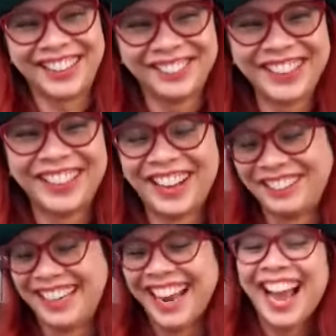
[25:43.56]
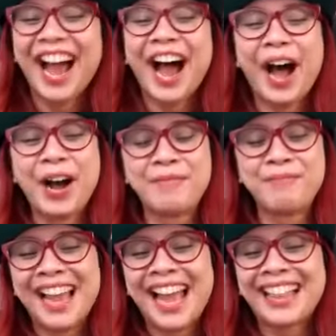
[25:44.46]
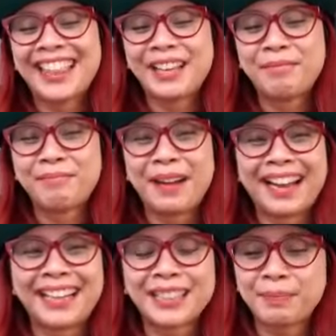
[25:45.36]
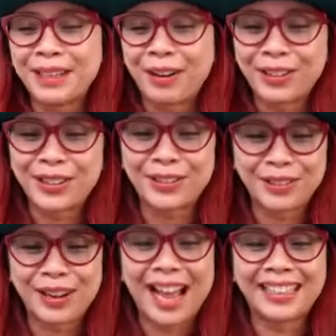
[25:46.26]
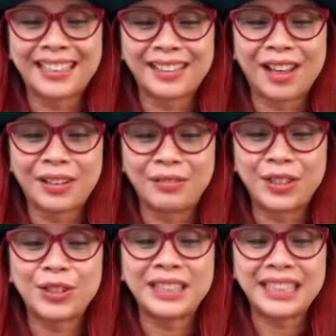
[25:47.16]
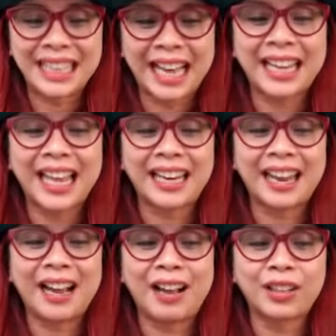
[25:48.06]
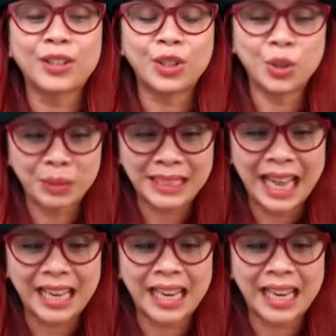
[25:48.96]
but you know what I mean. Um, and then my husband also had a lot of student debt and uh, consumer debt,